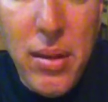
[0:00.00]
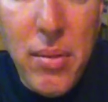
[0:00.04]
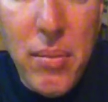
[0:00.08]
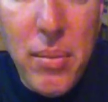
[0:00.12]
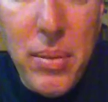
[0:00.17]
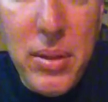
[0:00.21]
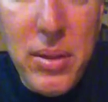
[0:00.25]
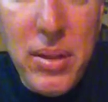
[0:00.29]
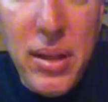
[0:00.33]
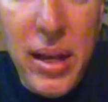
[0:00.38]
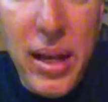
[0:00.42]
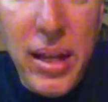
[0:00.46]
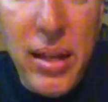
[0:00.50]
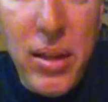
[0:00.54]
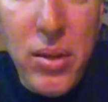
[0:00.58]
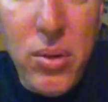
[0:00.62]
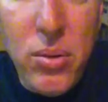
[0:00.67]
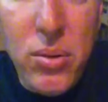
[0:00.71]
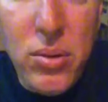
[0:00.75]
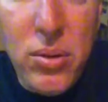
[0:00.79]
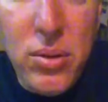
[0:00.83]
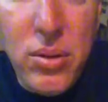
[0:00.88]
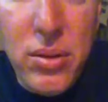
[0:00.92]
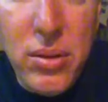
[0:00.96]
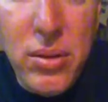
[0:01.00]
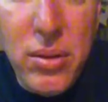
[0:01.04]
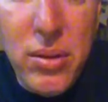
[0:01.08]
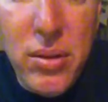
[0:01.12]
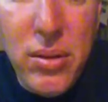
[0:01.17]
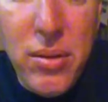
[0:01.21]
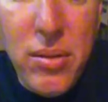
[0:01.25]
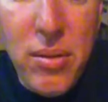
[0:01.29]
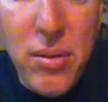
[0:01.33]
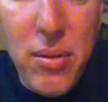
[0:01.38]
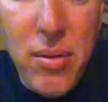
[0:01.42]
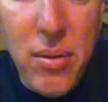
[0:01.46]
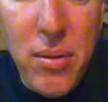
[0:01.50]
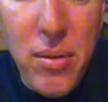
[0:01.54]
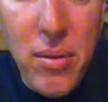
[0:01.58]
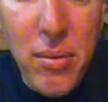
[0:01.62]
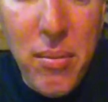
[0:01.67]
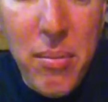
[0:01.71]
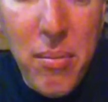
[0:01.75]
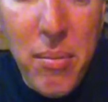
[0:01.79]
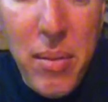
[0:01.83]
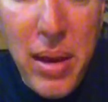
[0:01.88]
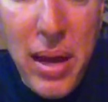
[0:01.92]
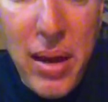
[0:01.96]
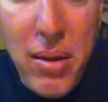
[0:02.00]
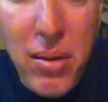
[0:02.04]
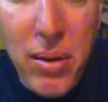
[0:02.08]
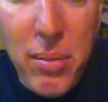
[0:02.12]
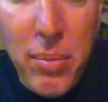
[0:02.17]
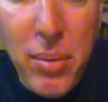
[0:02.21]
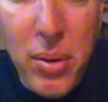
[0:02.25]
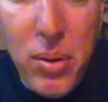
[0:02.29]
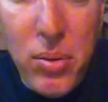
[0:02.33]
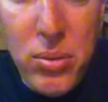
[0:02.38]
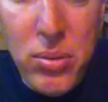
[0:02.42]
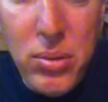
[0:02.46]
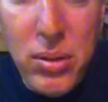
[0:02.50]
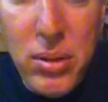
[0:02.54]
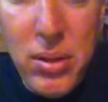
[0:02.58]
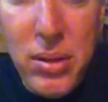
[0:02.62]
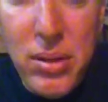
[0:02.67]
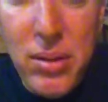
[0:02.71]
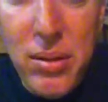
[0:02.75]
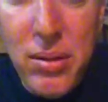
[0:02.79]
beside those battery posts.